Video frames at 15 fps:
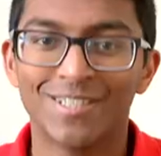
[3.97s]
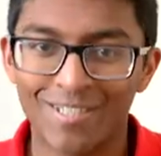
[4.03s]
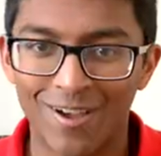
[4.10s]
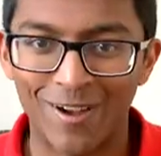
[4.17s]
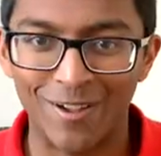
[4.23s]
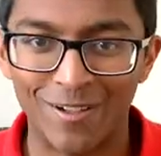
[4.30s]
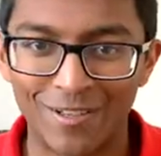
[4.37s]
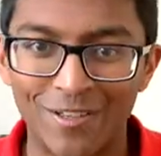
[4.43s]

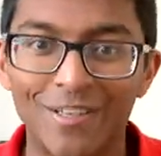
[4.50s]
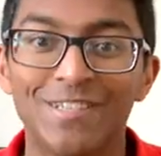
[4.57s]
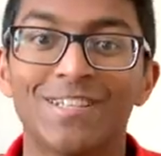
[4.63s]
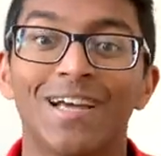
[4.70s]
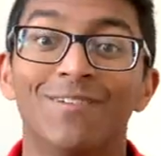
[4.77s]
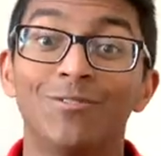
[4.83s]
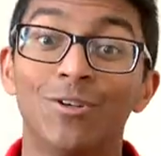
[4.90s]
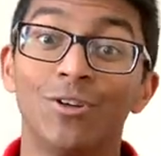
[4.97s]
start, you need
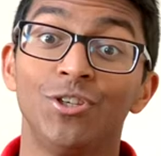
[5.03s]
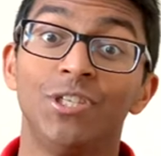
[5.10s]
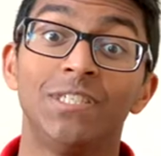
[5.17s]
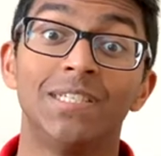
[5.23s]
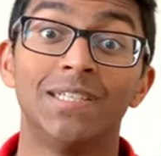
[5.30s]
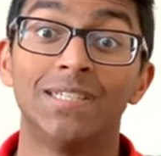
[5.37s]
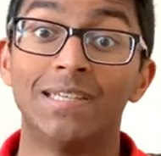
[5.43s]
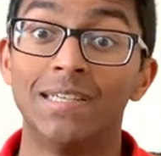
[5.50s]
to have good
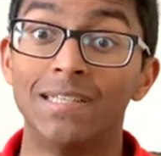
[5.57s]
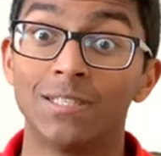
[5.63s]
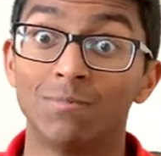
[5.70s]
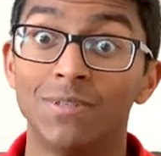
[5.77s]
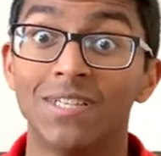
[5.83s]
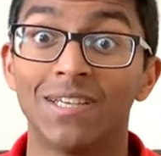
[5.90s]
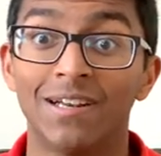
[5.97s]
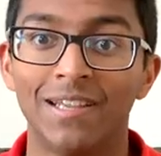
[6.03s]

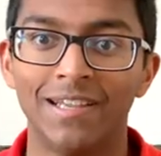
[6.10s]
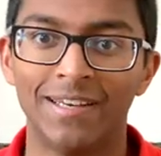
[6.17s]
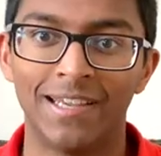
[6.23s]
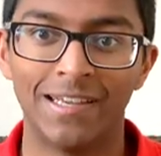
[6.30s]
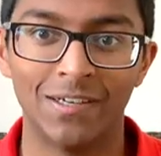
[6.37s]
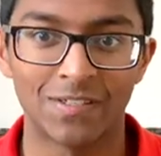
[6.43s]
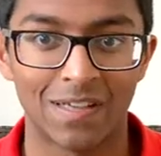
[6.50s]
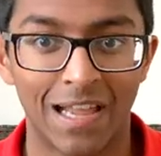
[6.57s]
GCSEs, particularly in
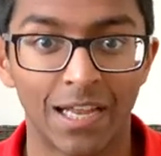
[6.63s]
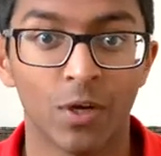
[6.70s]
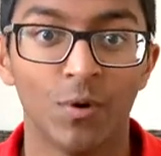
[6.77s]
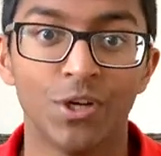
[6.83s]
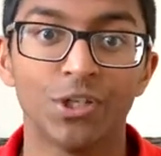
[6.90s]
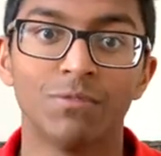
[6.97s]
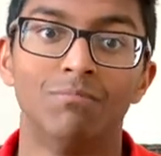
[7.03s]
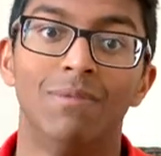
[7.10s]
English
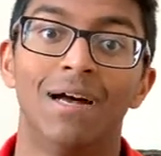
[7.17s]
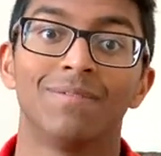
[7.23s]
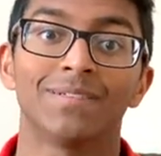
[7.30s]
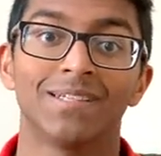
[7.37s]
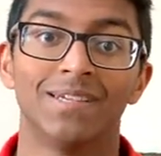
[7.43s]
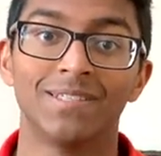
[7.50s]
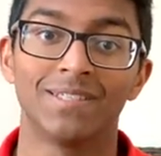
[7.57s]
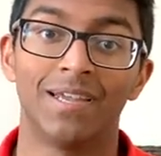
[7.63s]
language,
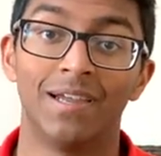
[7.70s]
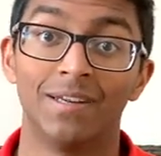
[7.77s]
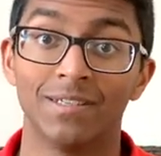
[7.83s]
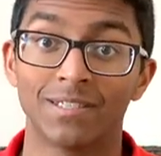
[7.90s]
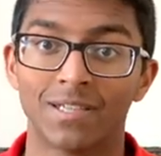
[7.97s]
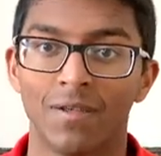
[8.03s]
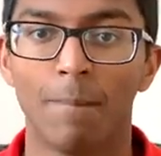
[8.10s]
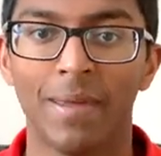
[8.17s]
maths, and
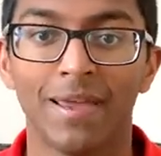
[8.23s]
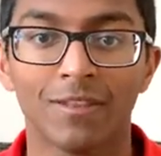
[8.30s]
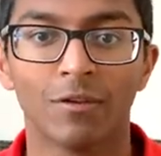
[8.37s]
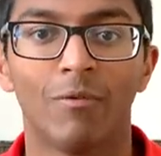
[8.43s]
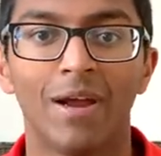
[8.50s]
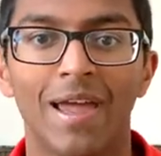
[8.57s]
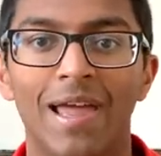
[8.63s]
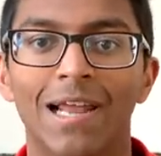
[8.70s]
science. Pick
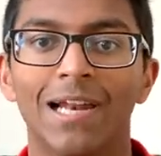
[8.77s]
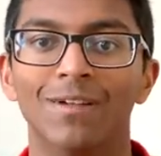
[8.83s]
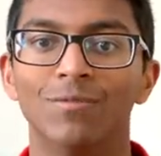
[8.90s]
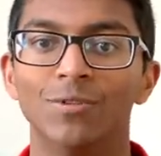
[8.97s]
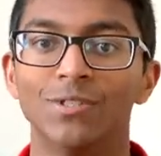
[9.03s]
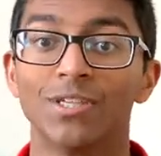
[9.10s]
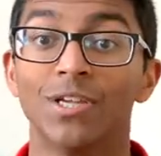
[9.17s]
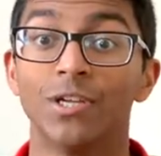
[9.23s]
the right
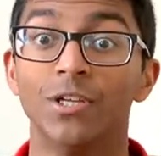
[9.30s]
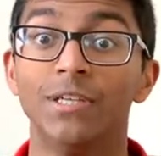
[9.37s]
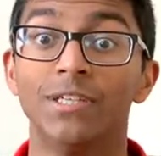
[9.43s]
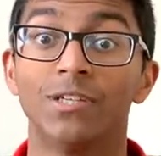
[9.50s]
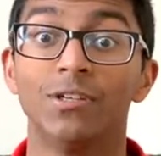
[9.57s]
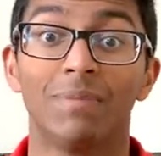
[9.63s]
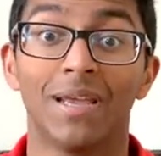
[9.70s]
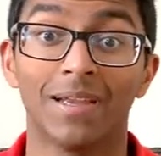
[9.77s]
A-levels. You
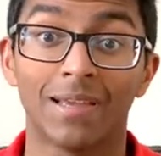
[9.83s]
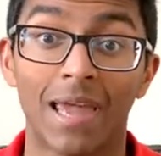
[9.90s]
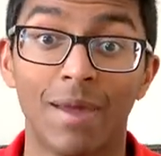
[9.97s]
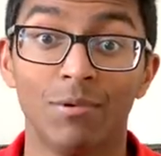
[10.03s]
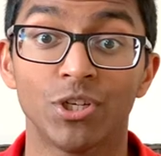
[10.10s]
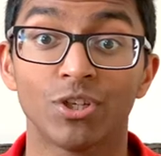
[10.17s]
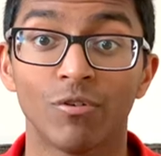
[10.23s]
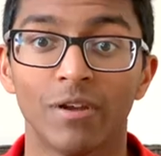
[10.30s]
need to pick
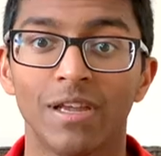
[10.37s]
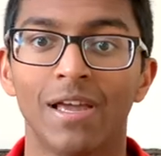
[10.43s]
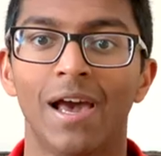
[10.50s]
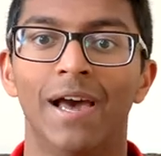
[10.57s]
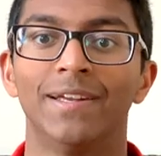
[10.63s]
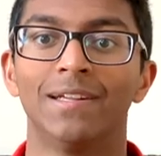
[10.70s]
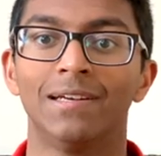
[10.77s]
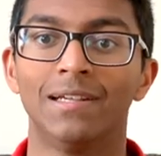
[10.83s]
chemistry
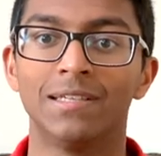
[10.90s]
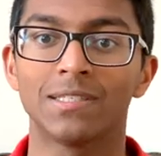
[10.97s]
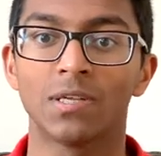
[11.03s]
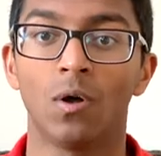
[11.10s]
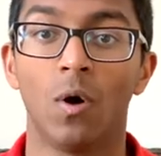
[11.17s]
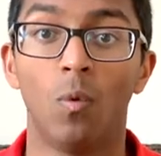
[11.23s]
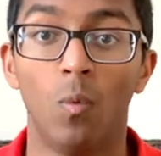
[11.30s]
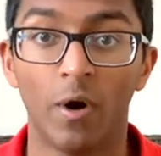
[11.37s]
and at
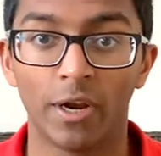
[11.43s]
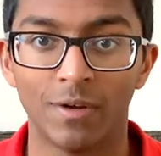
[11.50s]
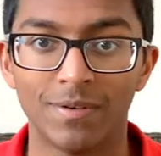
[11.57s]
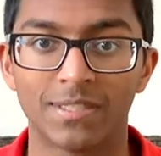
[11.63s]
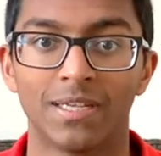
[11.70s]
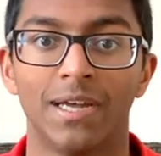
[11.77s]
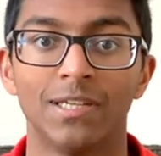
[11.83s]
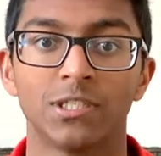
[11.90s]
least one
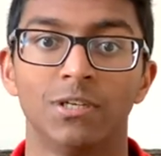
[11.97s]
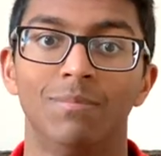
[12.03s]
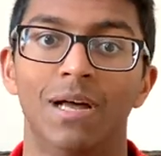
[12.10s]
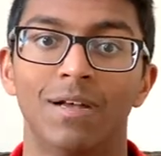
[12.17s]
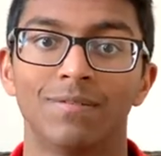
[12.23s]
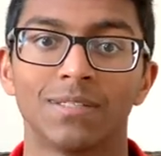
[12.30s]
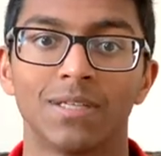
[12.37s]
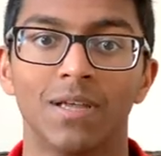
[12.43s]
other science or
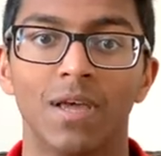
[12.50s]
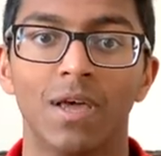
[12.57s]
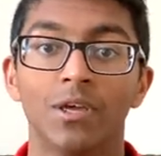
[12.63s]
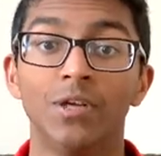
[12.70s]
maths.